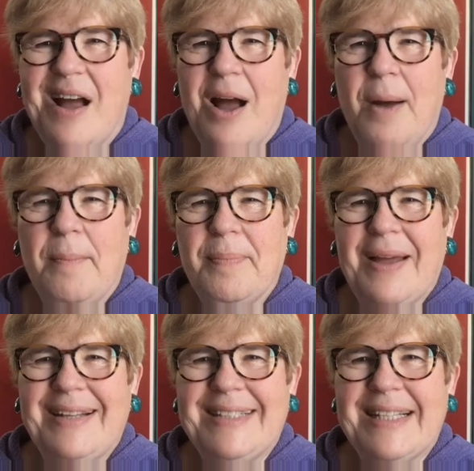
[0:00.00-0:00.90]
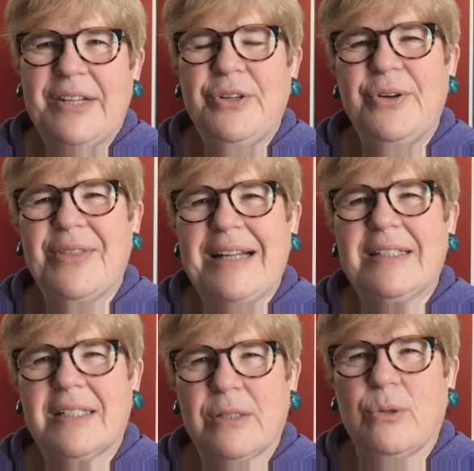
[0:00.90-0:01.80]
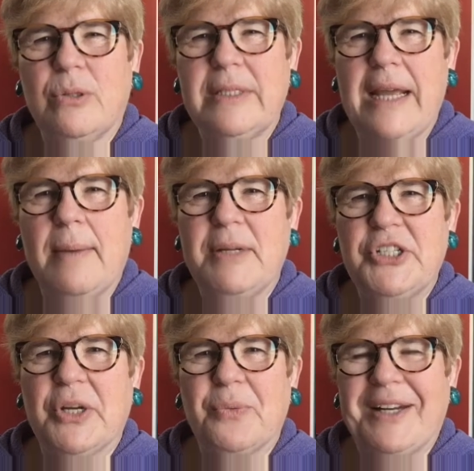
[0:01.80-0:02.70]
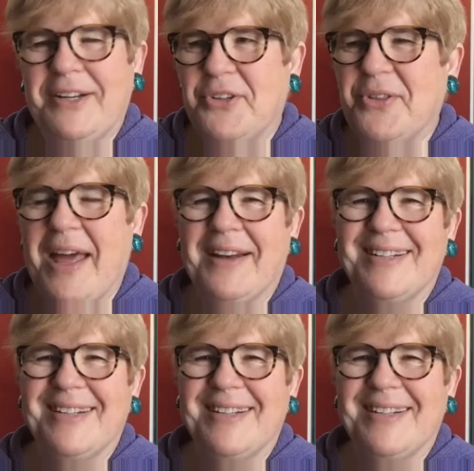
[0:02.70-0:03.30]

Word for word: um, I said, you know, that's soul damaging when I do that.